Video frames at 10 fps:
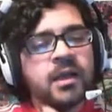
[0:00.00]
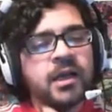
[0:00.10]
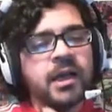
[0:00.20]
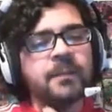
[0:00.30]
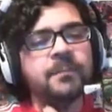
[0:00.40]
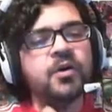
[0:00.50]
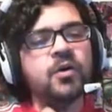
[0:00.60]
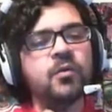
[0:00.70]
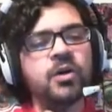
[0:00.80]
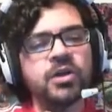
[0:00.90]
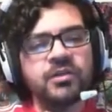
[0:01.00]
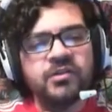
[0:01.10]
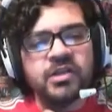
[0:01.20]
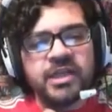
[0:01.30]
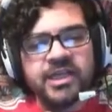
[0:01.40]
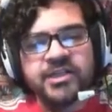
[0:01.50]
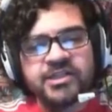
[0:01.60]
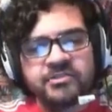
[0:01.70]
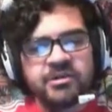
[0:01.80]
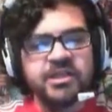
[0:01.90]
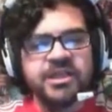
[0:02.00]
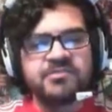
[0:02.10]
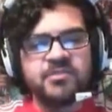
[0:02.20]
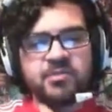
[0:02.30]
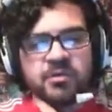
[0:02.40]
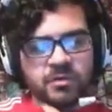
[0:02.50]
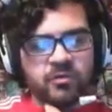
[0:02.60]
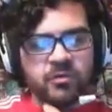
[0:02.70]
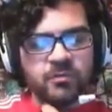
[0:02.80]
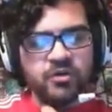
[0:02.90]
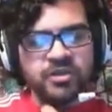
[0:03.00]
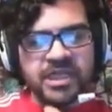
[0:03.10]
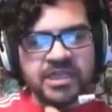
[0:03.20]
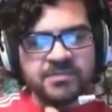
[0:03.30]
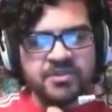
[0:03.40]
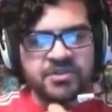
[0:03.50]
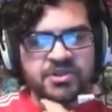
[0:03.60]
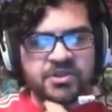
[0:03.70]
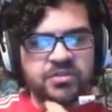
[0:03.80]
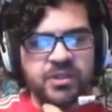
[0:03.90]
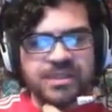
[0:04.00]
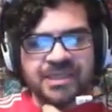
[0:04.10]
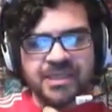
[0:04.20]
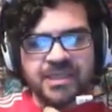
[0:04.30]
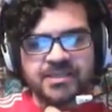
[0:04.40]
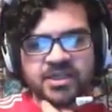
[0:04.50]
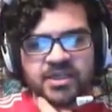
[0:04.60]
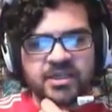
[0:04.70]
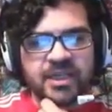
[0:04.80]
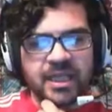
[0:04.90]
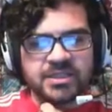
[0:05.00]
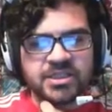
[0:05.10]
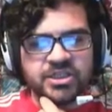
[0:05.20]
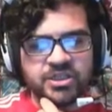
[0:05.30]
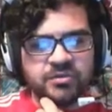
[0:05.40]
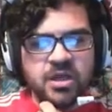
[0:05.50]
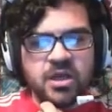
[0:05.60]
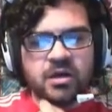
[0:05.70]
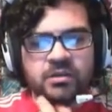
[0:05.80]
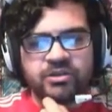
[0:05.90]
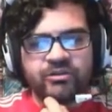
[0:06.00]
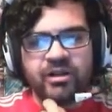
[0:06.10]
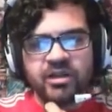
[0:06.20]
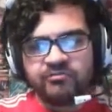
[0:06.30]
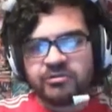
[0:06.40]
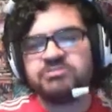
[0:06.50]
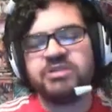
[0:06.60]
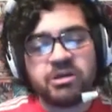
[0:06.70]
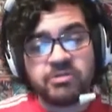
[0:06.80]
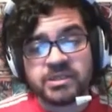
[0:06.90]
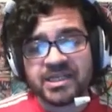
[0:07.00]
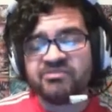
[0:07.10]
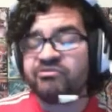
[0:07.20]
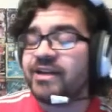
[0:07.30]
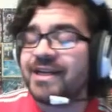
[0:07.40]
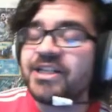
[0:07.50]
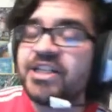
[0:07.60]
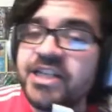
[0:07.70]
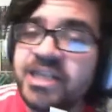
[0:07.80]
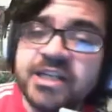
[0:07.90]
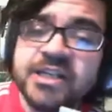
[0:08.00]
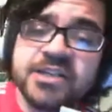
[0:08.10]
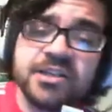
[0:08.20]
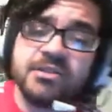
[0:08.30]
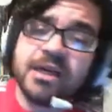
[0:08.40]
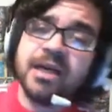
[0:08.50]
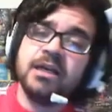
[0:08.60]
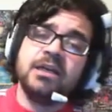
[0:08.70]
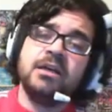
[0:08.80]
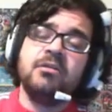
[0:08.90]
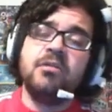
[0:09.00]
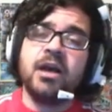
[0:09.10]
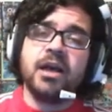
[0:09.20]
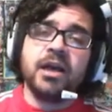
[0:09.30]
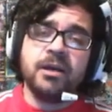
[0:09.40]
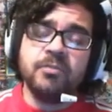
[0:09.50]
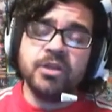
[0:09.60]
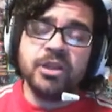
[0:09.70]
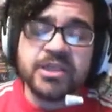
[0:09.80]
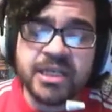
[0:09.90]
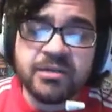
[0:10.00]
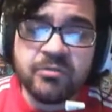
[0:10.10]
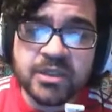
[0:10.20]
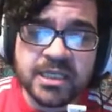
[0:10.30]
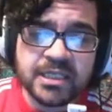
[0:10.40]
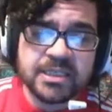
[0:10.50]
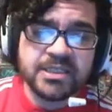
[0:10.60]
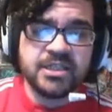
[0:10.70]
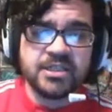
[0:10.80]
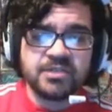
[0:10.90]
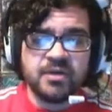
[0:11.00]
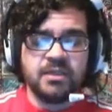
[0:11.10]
And put 1 on the Volcanion, so it only needs one more attachment to attack next turn, and 2 on the Growlithe, which we know attacks with 3 energy, so that will only take 1 attack next turn as well.